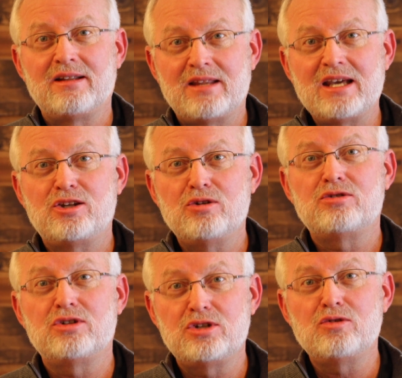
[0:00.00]
Thank
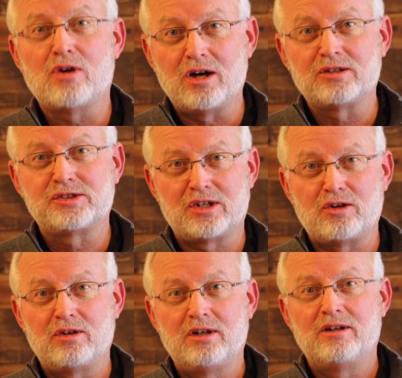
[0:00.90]
you to you
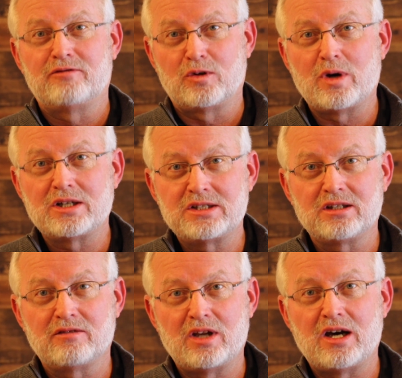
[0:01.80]
also for
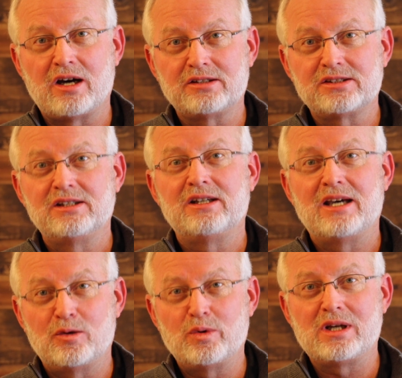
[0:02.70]
watching the vlogs
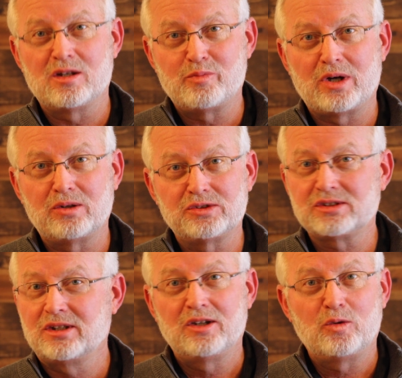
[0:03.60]
and reading the
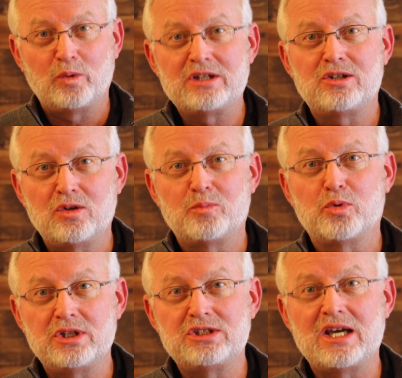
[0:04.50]
posts. We too
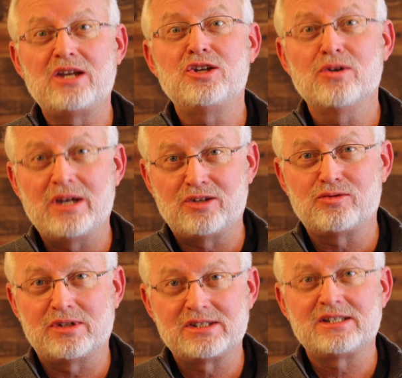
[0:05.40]
appreciate your
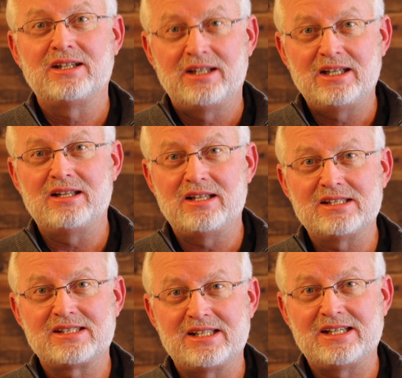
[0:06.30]
interest in
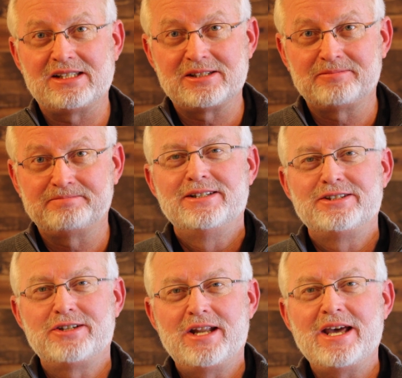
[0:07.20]
these things.
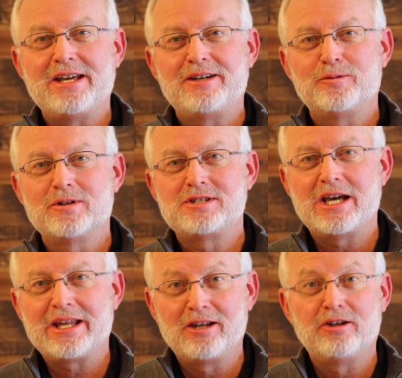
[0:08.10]
Today, we're
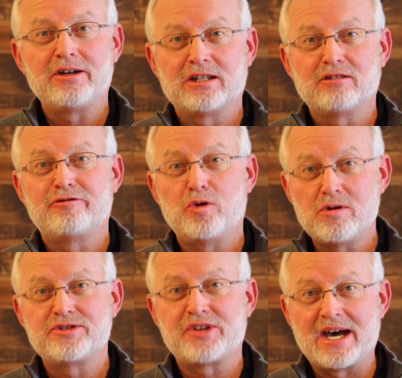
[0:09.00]
taking a look at the
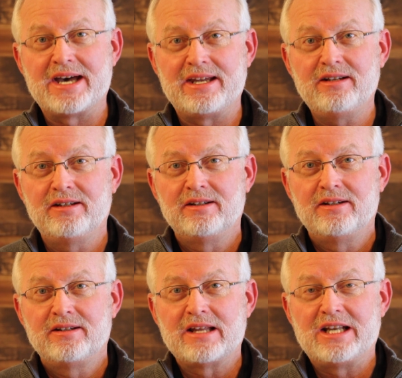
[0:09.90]
fourth sign
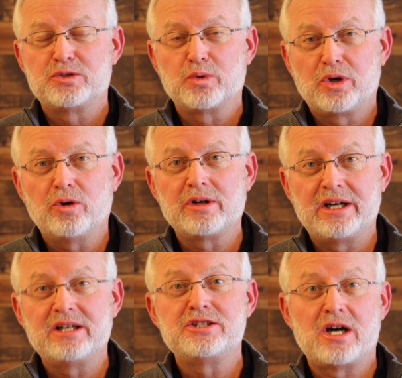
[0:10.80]
that is
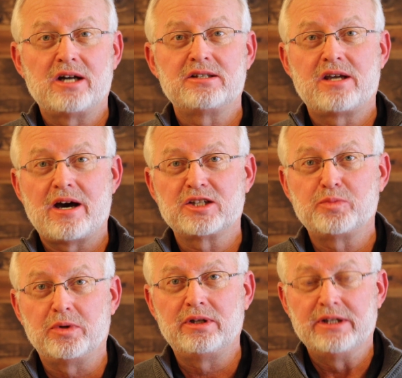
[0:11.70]
recorded in John's
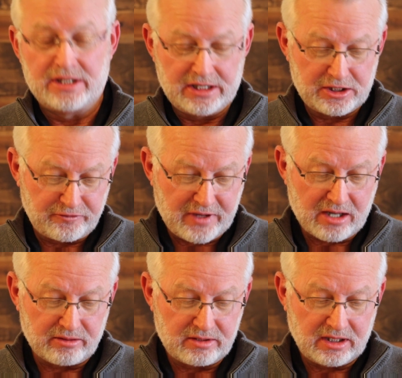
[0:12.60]
Gospel. It's
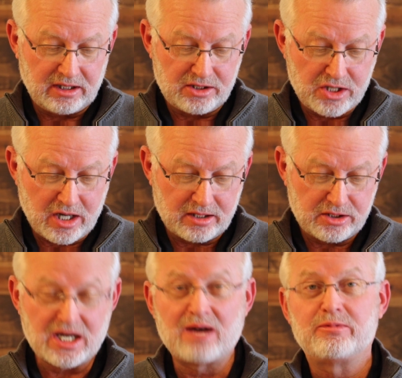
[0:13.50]
found in
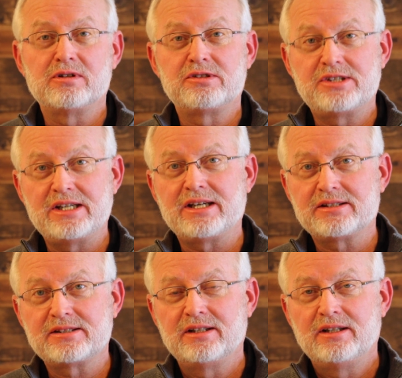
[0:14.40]
John chapter
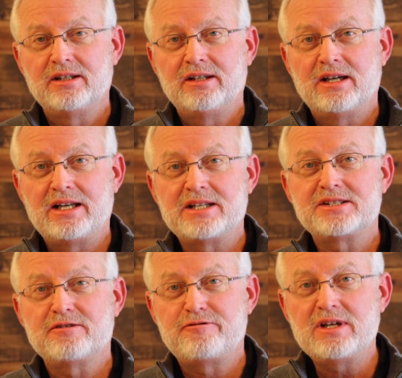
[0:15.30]
6, and
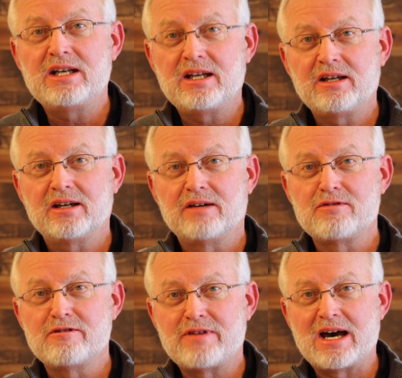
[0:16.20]
it's the feeding
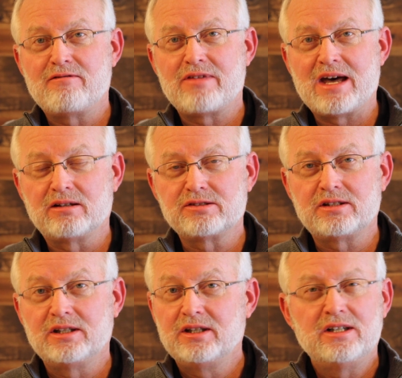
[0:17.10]
of the 5,000.